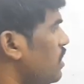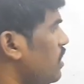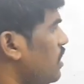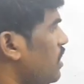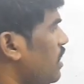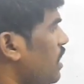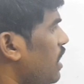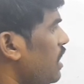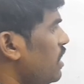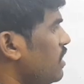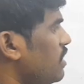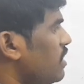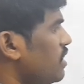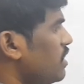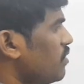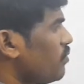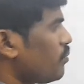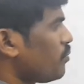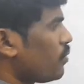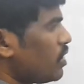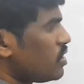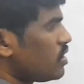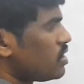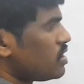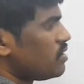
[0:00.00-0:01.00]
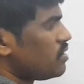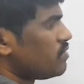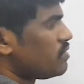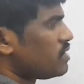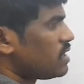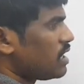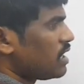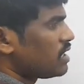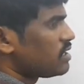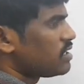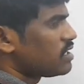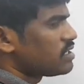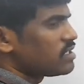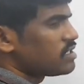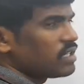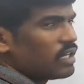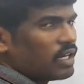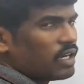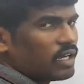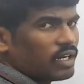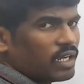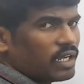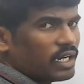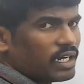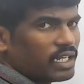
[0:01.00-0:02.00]
And then positive charges
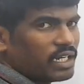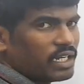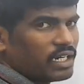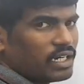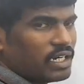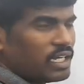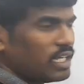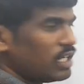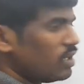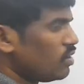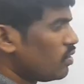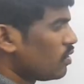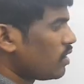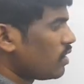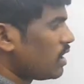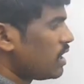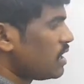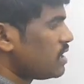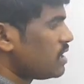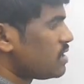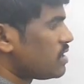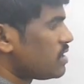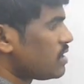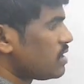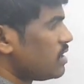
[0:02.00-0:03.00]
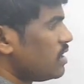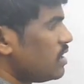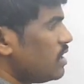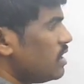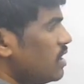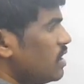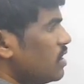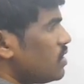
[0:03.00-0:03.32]
are getting delocalized.